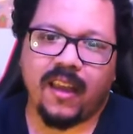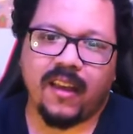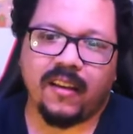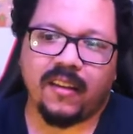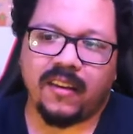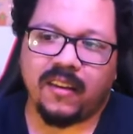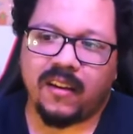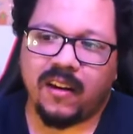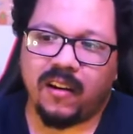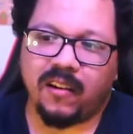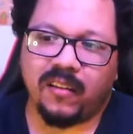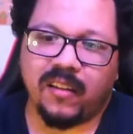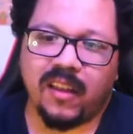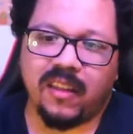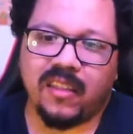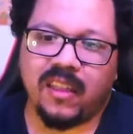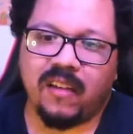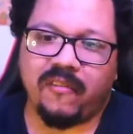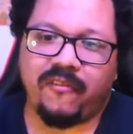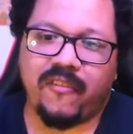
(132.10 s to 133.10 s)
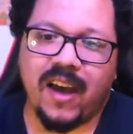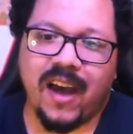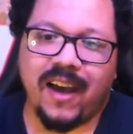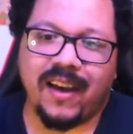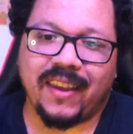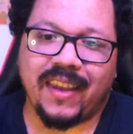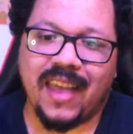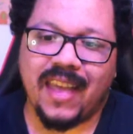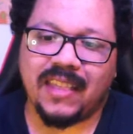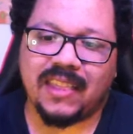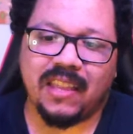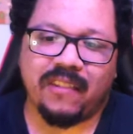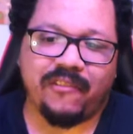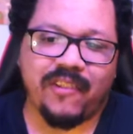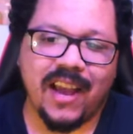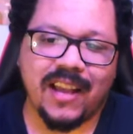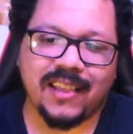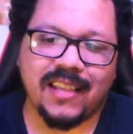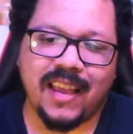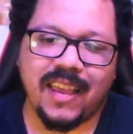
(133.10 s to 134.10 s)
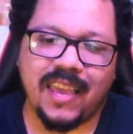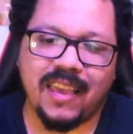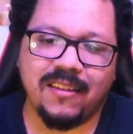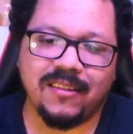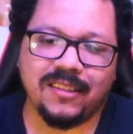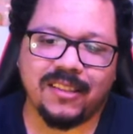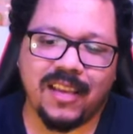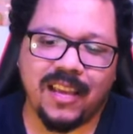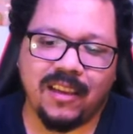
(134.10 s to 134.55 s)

You know, and the fa again, the fact that he was